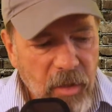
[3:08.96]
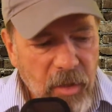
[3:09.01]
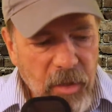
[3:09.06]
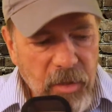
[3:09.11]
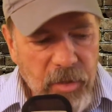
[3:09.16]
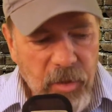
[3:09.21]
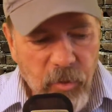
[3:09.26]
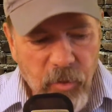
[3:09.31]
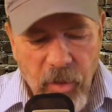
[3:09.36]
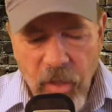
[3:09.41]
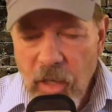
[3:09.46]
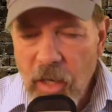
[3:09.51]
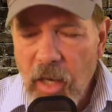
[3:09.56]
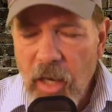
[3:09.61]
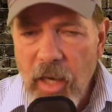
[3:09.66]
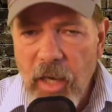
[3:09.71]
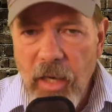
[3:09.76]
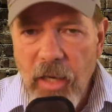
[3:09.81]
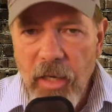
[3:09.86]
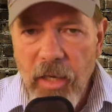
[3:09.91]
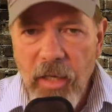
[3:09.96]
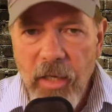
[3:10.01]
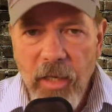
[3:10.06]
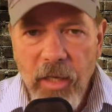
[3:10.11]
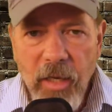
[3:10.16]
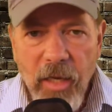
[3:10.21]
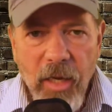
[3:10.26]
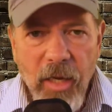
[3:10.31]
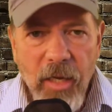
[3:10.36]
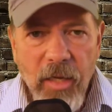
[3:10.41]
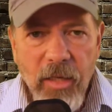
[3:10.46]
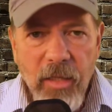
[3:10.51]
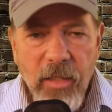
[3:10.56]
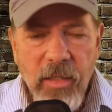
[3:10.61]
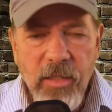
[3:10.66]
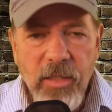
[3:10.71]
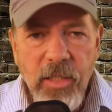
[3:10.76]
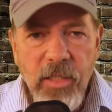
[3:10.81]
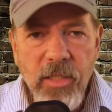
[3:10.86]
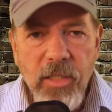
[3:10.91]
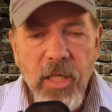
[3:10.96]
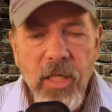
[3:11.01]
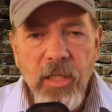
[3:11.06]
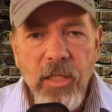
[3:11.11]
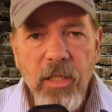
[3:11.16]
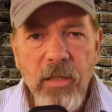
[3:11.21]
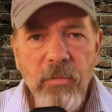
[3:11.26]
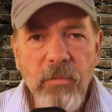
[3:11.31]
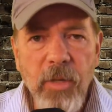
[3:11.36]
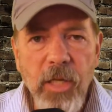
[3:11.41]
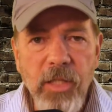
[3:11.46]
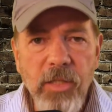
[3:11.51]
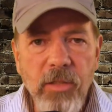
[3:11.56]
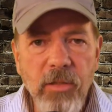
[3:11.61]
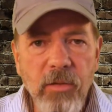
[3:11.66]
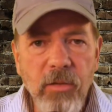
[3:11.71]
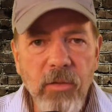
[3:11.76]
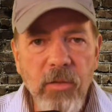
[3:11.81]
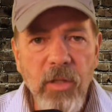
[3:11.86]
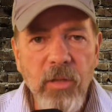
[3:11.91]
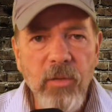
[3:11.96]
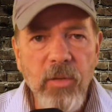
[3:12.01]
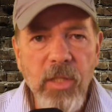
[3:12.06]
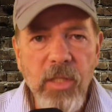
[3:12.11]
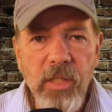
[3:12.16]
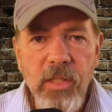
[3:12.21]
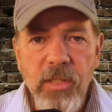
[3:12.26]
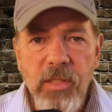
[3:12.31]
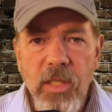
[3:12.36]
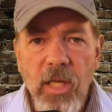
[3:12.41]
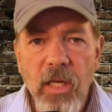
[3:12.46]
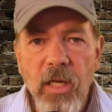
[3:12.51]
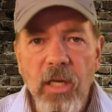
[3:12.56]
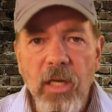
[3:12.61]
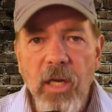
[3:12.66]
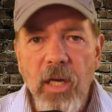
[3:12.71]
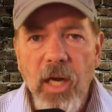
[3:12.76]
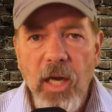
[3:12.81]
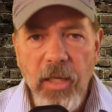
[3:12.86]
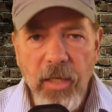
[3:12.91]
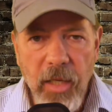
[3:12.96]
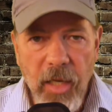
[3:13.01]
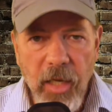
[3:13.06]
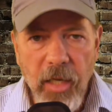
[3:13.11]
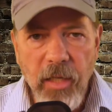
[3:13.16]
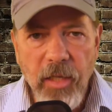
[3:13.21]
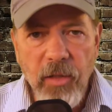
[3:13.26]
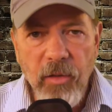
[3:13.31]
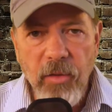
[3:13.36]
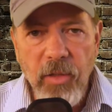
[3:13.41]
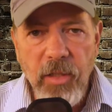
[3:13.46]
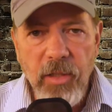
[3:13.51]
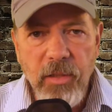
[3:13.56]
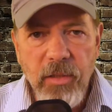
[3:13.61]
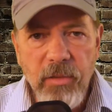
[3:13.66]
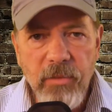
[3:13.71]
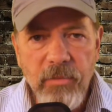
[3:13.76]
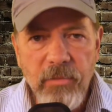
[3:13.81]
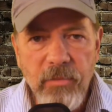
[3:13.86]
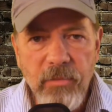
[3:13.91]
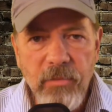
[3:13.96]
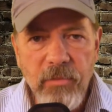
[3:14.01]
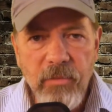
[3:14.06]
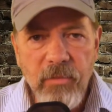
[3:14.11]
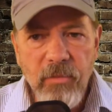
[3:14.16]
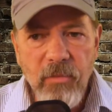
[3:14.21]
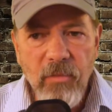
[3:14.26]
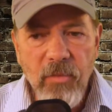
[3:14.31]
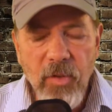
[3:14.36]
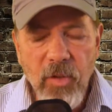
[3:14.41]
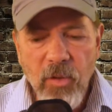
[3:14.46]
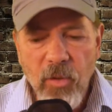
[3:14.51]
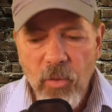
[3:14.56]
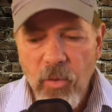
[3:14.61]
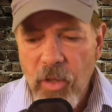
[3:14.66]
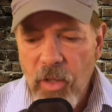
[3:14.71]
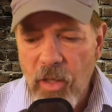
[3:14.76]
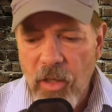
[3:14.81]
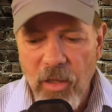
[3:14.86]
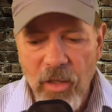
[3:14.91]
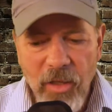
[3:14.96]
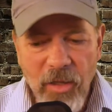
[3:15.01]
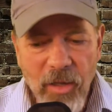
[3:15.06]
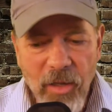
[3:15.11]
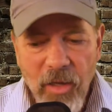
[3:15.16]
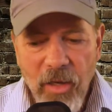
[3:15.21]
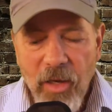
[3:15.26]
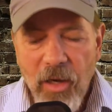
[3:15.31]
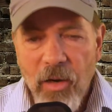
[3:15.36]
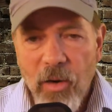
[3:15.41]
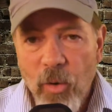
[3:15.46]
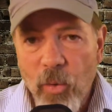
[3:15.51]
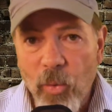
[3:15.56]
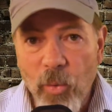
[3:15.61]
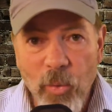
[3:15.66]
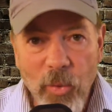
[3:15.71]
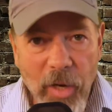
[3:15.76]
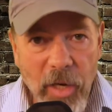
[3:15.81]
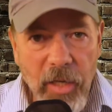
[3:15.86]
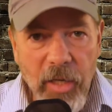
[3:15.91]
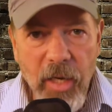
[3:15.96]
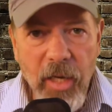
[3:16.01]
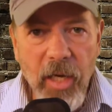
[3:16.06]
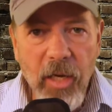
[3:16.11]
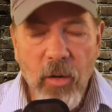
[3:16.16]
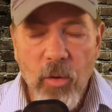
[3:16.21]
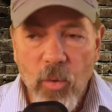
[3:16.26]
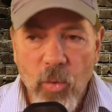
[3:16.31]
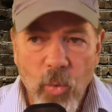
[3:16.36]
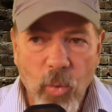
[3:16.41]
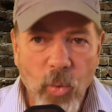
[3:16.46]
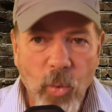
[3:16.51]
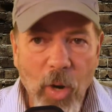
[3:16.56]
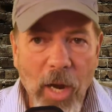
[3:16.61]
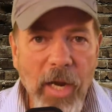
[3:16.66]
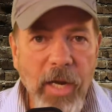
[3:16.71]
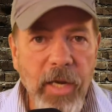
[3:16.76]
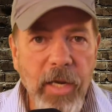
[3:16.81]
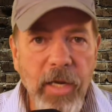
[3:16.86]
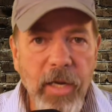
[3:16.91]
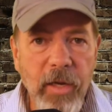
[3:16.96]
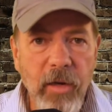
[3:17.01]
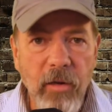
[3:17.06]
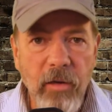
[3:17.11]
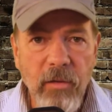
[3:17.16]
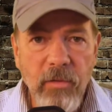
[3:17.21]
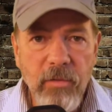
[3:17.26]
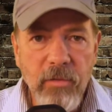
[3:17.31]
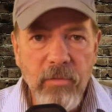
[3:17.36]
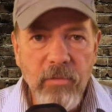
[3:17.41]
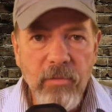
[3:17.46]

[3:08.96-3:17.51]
She went on and she said that my story was not accurate. Well, right now, right here,